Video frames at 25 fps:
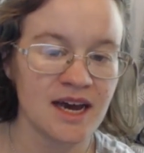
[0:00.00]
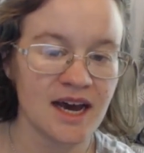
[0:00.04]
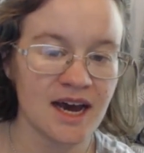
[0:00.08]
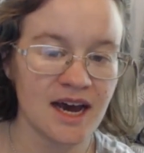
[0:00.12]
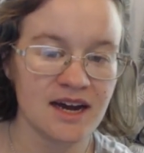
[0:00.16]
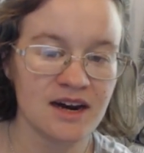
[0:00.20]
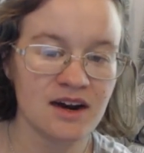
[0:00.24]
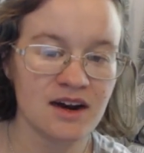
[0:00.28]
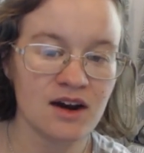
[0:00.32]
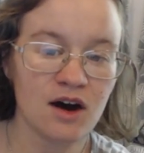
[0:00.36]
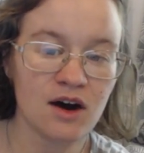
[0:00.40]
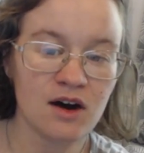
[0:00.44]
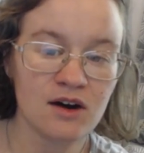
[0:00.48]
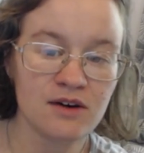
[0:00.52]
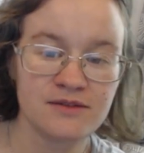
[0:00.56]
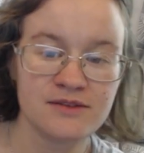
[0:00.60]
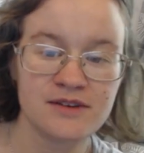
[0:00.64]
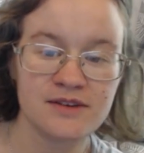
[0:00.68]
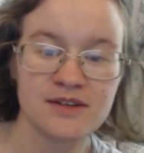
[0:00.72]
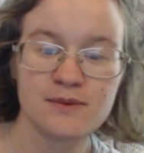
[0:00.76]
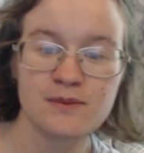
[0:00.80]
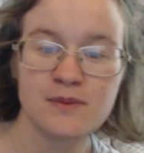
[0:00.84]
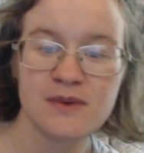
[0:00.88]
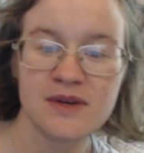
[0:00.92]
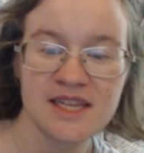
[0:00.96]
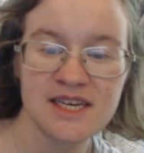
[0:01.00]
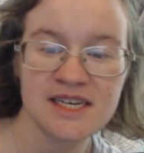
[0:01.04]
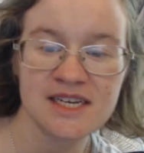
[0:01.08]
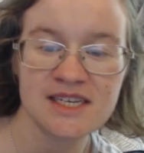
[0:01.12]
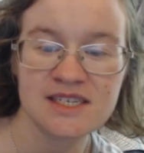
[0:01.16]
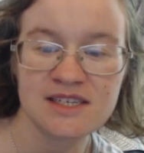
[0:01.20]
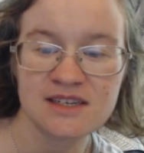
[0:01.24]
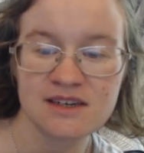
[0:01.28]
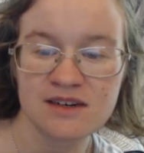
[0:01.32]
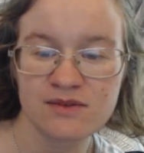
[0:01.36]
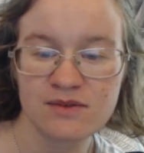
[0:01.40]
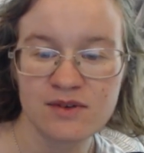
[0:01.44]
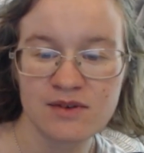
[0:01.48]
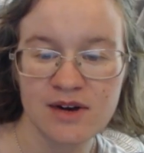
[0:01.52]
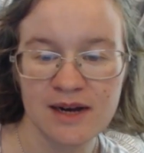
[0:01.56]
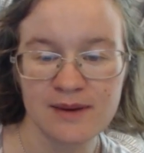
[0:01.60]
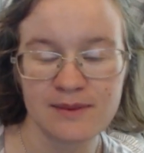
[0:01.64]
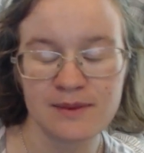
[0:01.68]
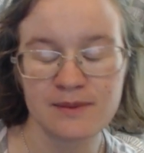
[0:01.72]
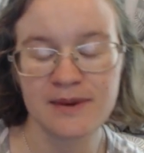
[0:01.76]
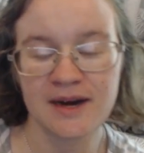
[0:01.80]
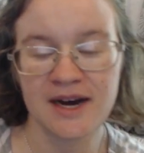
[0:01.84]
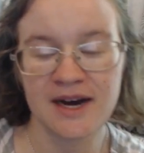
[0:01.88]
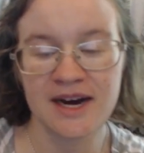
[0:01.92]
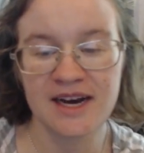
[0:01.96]
And often with this sort of
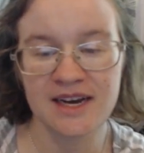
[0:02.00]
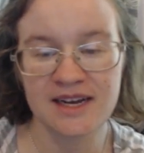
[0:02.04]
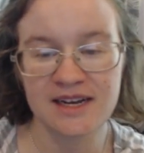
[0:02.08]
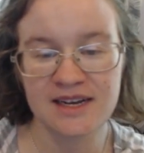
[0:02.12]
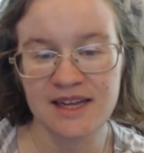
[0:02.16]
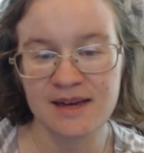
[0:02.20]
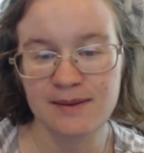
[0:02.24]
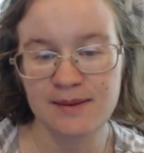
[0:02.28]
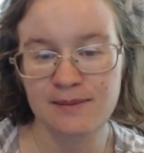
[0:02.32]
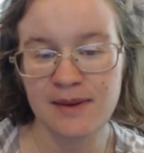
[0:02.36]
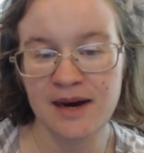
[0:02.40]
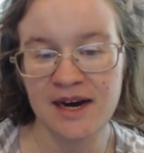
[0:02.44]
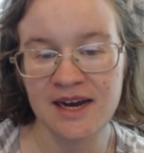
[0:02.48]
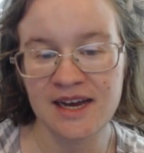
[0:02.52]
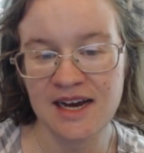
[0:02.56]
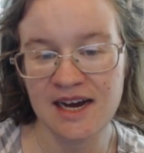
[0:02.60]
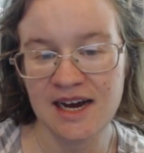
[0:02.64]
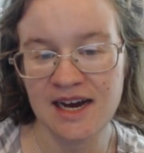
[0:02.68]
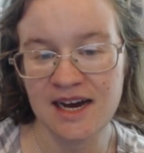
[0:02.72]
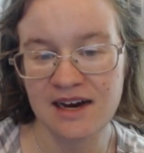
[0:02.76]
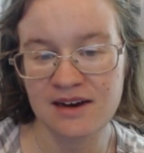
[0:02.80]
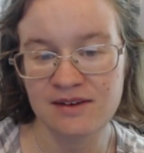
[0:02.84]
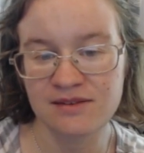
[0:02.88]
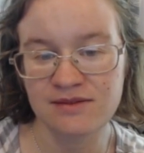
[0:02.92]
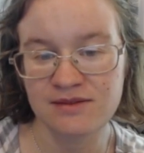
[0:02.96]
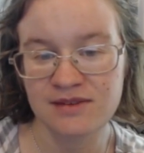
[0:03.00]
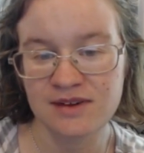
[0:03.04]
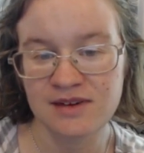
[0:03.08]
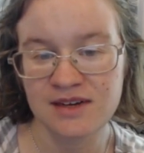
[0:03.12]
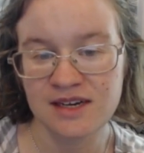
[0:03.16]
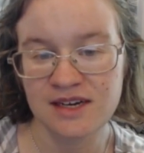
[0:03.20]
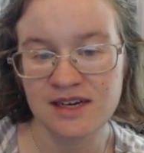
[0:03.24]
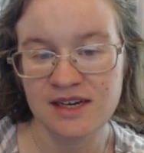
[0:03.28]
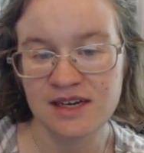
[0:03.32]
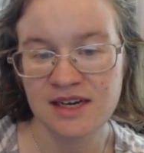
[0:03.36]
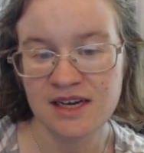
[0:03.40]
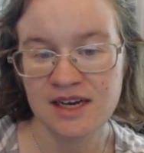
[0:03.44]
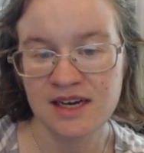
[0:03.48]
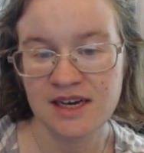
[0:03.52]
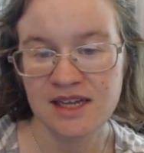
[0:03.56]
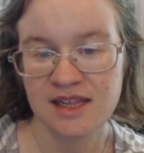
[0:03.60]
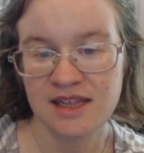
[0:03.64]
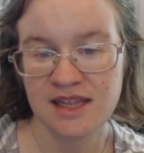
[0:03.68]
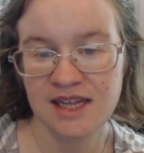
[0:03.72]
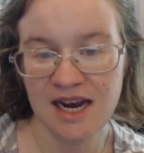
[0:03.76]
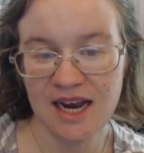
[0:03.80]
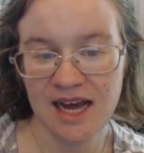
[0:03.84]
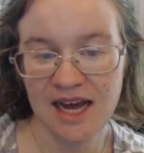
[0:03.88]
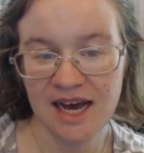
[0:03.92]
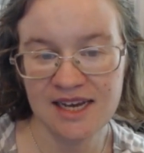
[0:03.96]
rhyming pattern, they might have
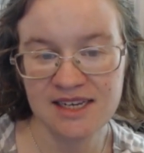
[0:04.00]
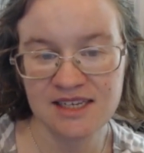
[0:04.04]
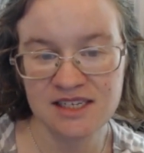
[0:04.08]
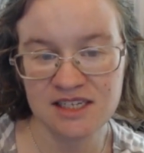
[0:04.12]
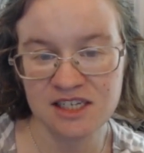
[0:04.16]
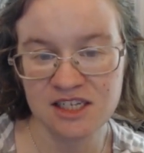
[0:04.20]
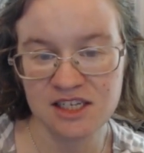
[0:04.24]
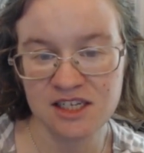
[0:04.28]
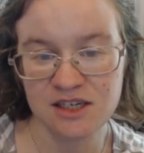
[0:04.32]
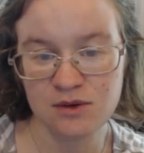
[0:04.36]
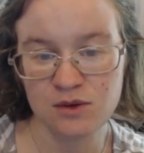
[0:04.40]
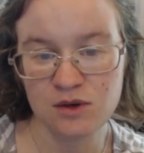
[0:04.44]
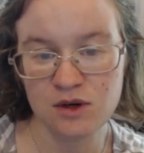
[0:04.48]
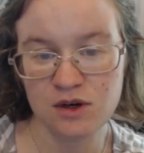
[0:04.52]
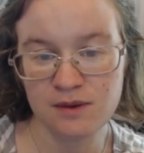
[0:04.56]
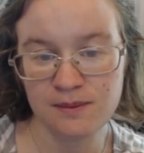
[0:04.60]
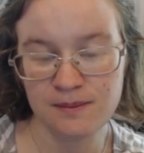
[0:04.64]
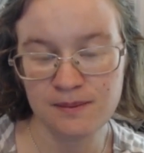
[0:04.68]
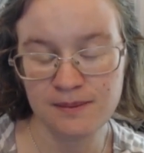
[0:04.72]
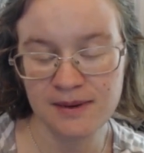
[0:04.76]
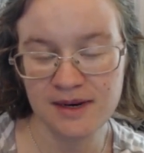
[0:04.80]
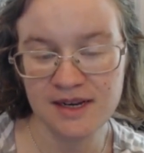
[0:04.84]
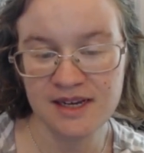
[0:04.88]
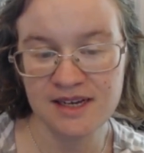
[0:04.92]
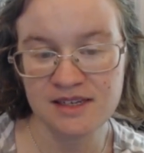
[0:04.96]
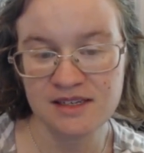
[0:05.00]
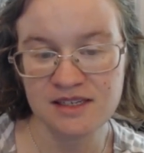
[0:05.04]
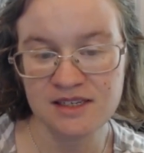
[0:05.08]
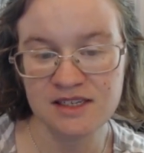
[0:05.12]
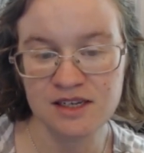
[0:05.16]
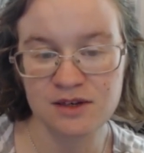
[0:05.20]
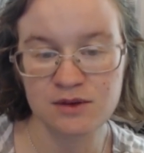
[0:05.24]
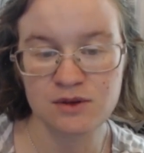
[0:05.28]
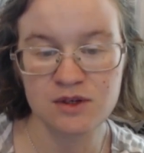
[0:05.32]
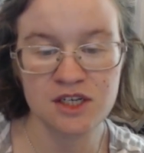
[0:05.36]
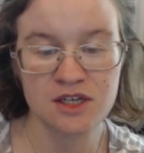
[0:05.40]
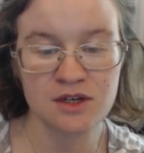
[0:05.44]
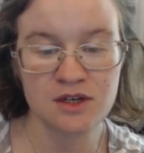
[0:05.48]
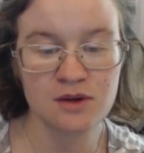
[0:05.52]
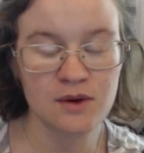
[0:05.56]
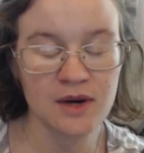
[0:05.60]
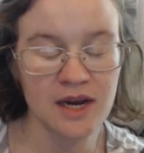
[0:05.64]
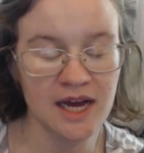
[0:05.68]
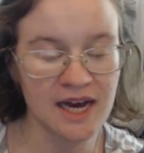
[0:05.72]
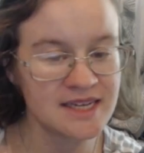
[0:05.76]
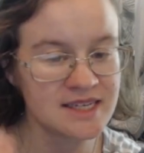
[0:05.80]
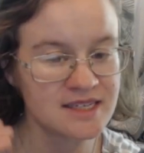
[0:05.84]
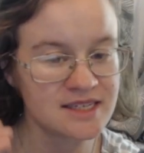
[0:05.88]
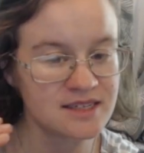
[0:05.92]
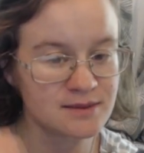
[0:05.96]
the last two couplets, so two
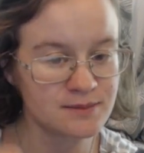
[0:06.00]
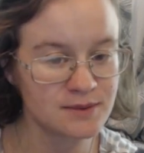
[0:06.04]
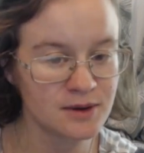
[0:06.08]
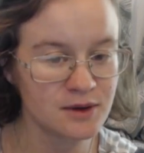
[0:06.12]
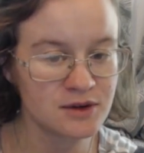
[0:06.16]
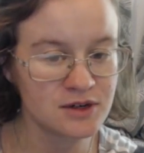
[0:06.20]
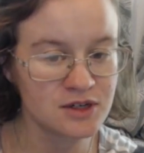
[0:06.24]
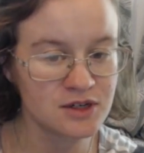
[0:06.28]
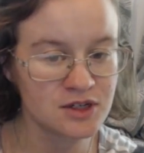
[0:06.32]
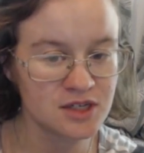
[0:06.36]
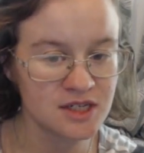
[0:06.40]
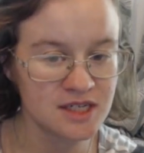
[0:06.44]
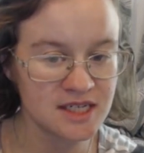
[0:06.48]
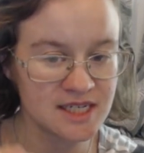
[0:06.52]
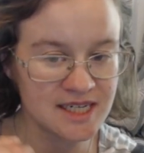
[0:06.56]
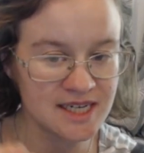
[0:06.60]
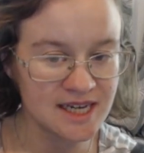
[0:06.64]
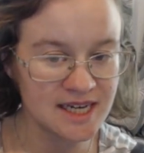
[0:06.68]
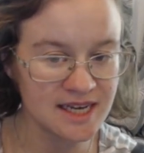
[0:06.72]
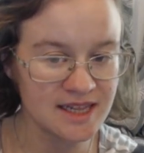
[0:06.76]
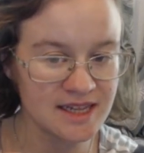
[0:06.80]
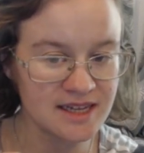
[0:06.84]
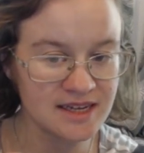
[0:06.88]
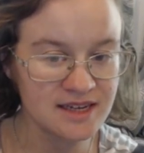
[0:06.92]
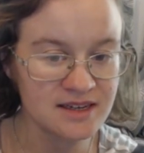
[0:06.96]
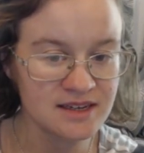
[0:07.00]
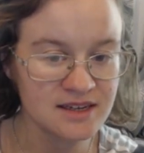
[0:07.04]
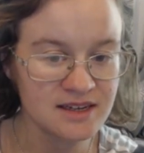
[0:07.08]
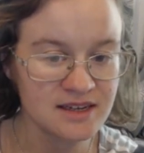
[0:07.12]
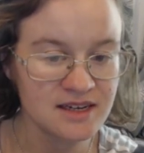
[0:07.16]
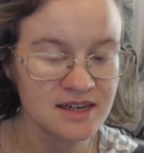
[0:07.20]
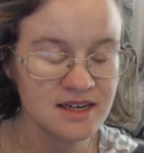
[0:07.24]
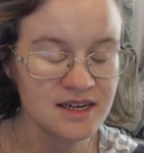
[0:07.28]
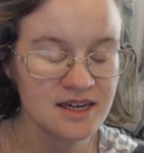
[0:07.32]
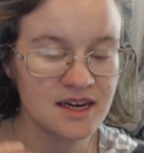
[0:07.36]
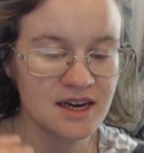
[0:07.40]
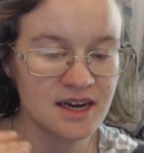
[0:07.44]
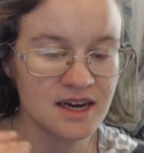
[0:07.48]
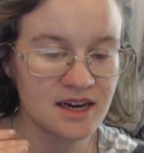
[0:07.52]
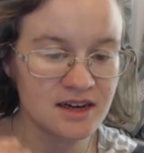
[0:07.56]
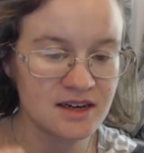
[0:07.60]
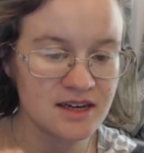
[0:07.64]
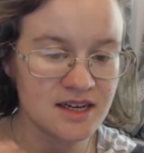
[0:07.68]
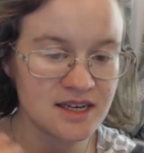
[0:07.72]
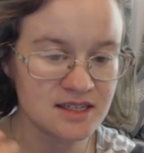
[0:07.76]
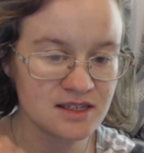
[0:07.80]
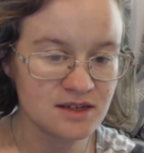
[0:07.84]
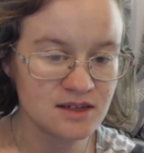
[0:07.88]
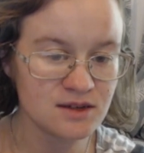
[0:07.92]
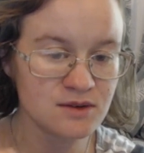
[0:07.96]
lines of poetry together
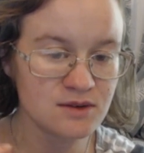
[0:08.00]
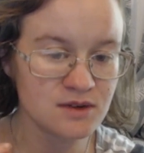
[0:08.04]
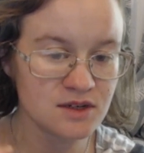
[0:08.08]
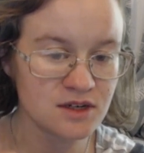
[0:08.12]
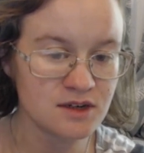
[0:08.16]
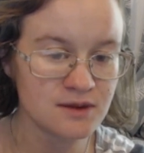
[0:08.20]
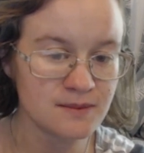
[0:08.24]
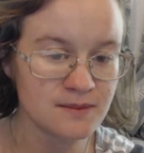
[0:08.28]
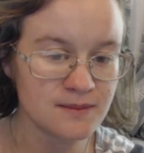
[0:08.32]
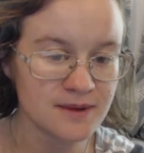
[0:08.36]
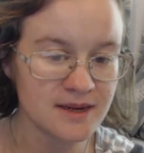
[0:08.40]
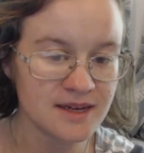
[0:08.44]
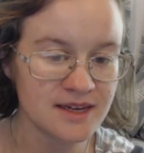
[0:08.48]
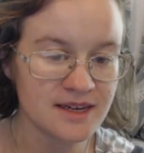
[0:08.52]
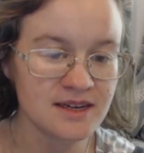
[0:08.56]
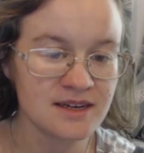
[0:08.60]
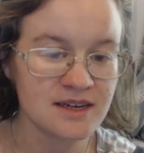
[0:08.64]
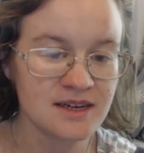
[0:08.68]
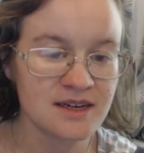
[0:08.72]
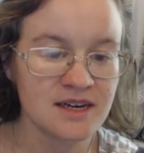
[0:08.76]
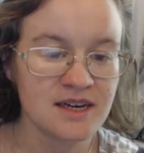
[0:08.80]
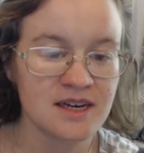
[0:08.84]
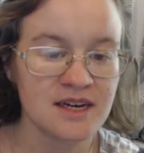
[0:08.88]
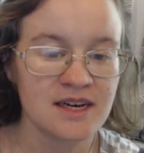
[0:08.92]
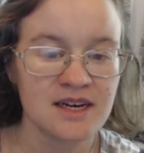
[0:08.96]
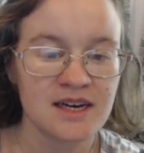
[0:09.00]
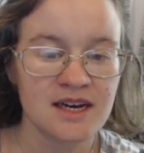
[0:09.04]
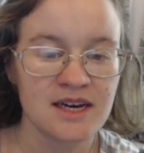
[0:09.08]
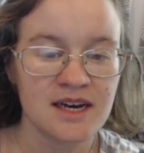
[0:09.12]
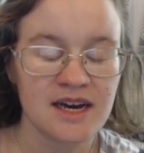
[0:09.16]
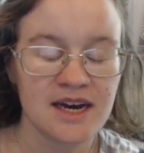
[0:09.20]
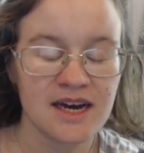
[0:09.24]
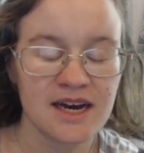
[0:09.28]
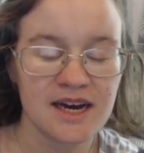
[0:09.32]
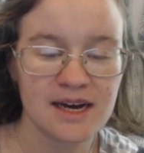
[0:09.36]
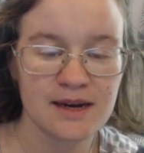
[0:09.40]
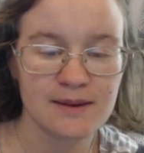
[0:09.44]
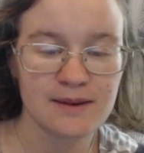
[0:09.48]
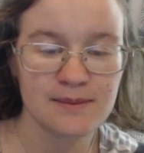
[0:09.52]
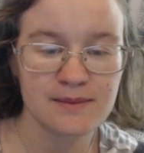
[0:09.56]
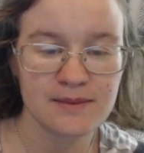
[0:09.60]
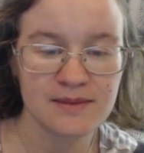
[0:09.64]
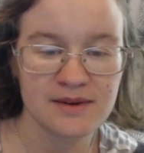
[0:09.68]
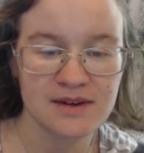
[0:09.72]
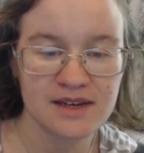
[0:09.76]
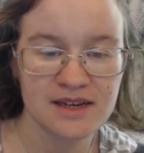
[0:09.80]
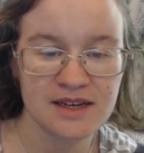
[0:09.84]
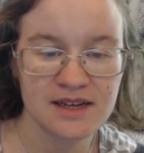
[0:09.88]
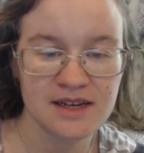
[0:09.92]
is called a couplet. Um,